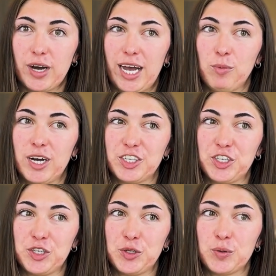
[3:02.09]
I want
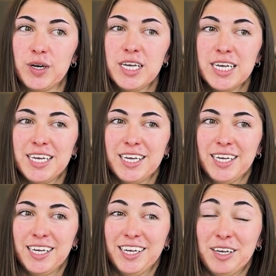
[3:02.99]
to
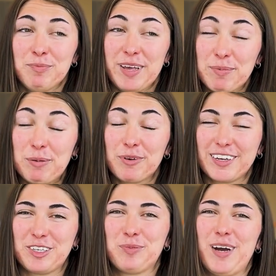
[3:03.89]
make my
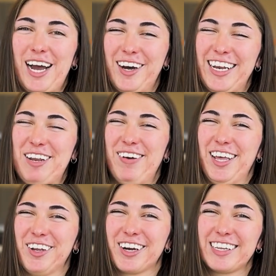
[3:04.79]
professors proud and my
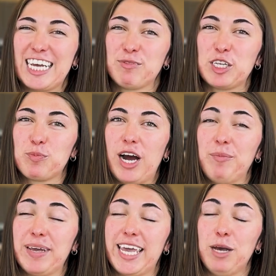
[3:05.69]
other classmates proud,
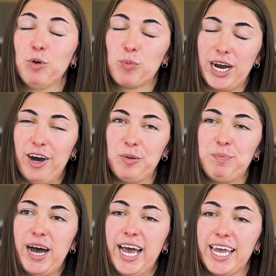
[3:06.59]
make Campbell proud
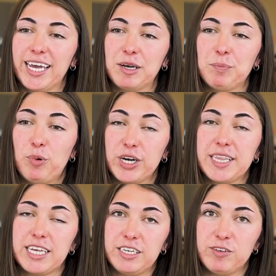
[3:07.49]
by putting
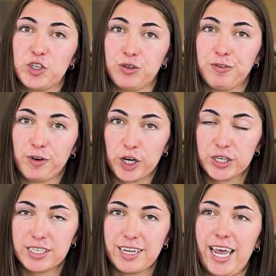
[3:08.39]
the individual
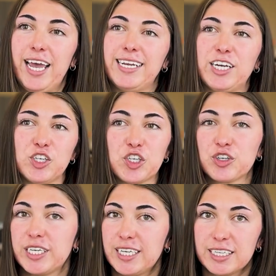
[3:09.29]
first and not just
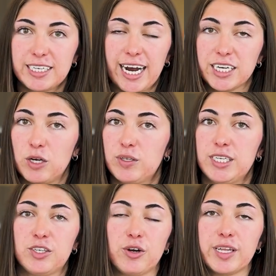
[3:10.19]
treating the
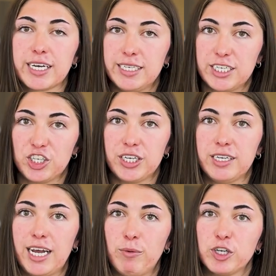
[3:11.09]
diagnosis or the
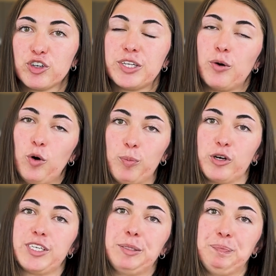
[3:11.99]
condition. I want to treat the whole
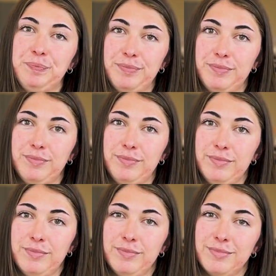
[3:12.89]
person.
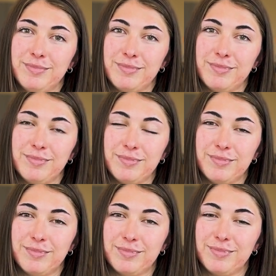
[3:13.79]
Okay.
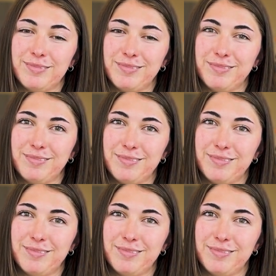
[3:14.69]
Fantastic.